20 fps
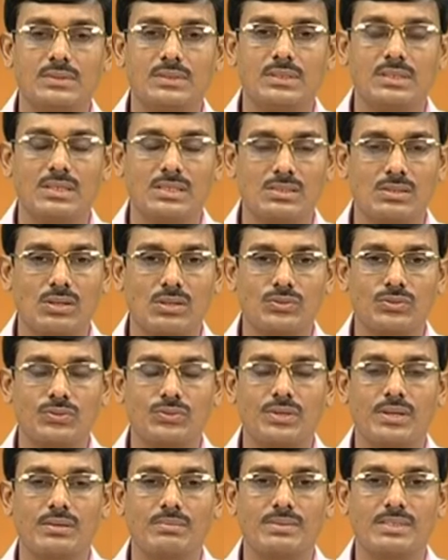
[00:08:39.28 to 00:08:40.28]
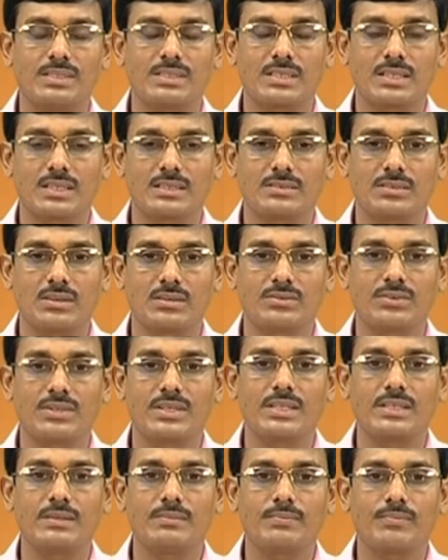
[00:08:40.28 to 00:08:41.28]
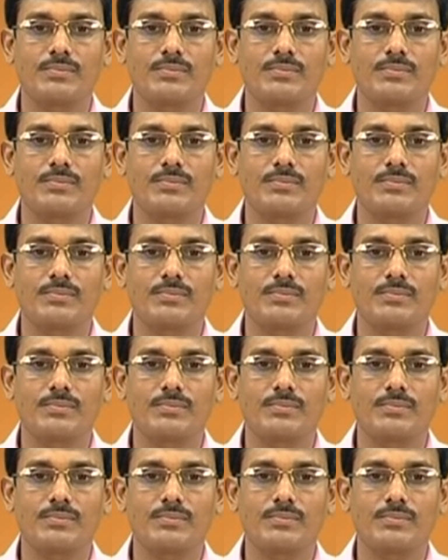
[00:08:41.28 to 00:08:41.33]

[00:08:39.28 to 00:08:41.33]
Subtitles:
This also we have discussed already.